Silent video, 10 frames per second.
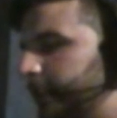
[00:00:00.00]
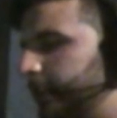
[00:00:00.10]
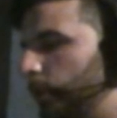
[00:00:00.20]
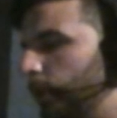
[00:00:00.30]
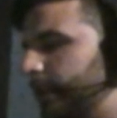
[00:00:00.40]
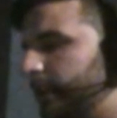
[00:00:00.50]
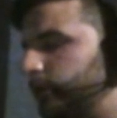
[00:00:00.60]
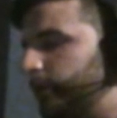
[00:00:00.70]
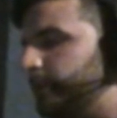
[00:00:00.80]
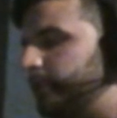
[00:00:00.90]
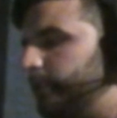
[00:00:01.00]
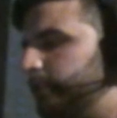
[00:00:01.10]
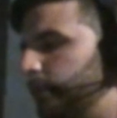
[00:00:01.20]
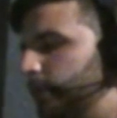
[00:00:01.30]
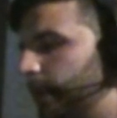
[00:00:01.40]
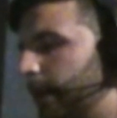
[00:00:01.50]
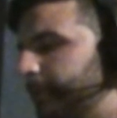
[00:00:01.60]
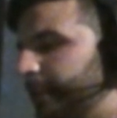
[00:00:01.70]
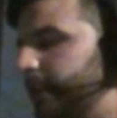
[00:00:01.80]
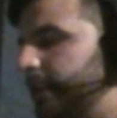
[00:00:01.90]
one they scripted to do. I'm
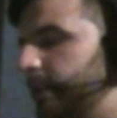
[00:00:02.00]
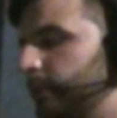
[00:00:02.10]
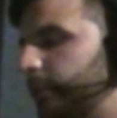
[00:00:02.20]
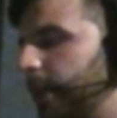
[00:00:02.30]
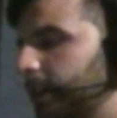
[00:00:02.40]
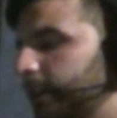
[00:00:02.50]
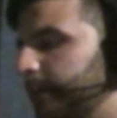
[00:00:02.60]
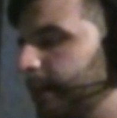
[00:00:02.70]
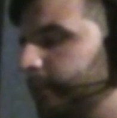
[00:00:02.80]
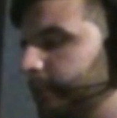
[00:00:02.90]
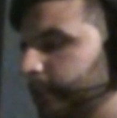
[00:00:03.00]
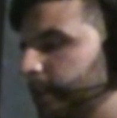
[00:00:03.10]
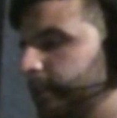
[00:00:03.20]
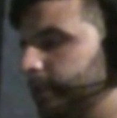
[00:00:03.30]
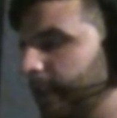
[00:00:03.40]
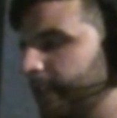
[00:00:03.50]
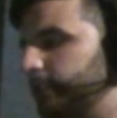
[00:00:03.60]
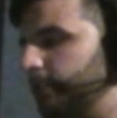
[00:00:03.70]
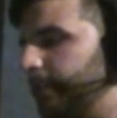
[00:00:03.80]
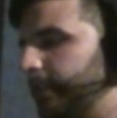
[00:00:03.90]
thinking he was talking about the
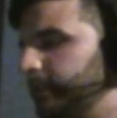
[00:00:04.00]
Lesnar thing.